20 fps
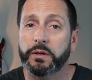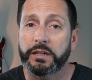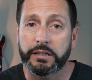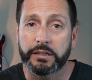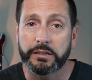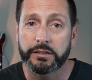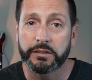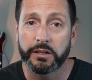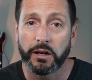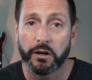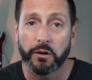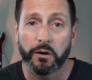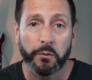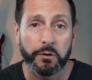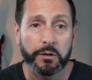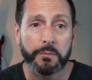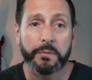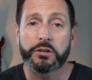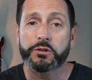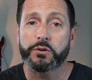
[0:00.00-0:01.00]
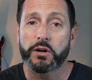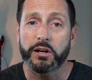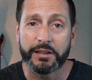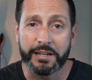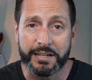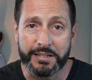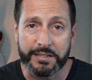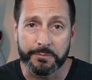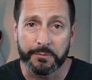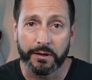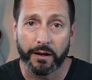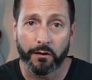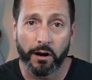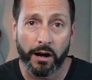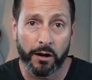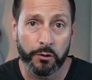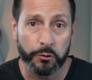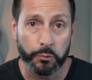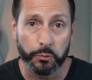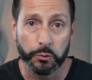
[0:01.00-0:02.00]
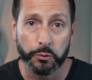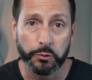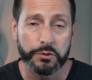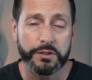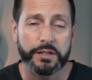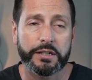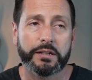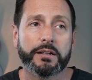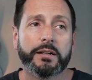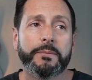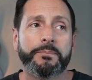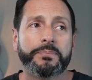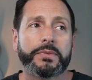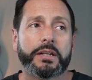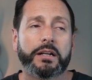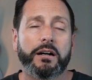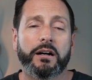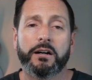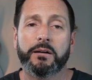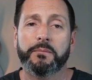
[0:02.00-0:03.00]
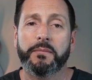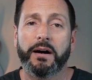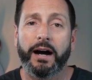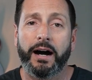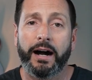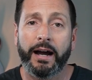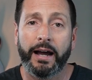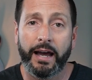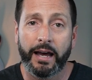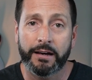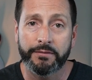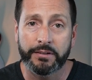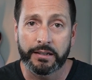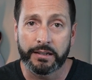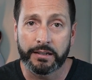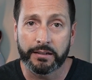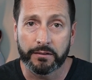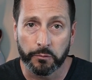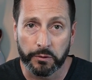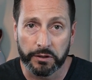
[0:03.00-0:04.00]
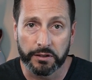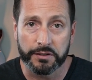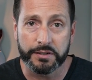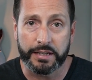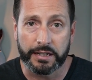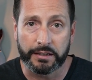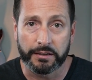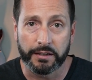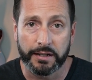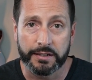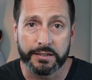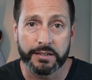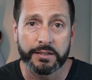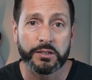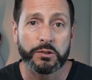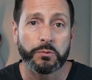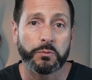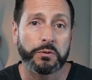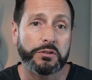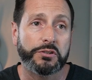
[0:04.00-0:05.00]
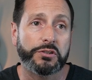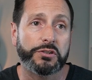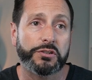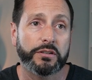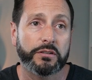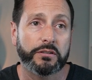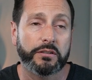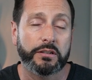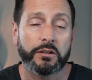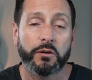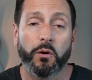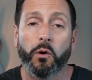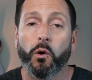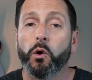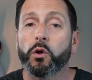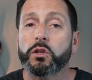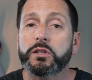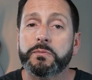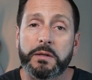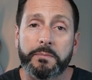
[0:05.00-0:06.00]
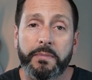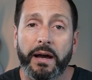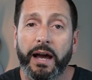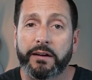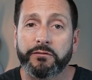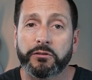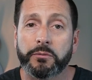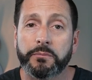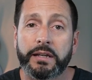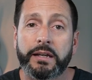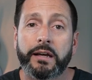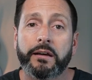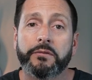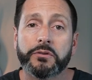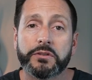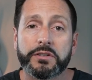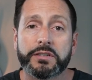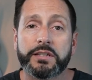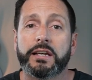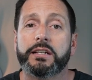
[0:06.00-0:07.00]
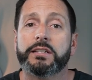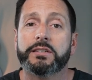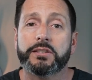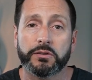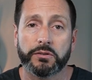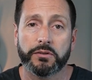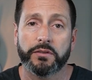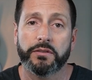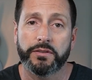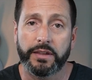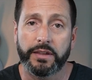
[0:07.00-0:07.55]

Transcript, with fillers: we need to know. I want to make sure I lay some ground rules here. Um, I have a real estate license, which, you know, holds me back from being able to say certain